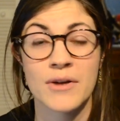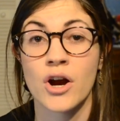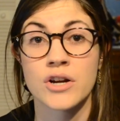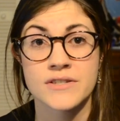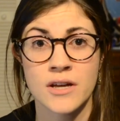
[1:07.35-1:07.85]

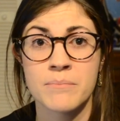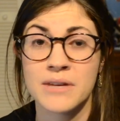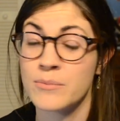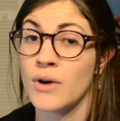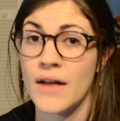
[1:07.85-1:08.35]
there are some
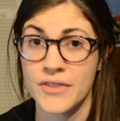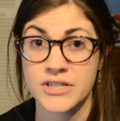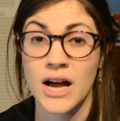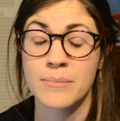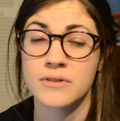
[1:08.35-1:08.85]
people at the
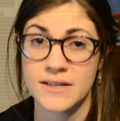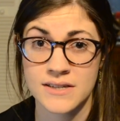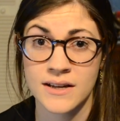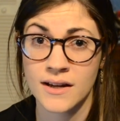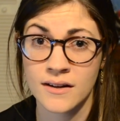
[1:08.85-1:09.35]
top
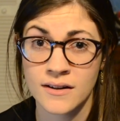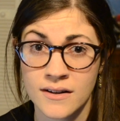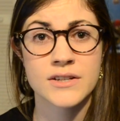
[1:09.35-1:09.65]
listening.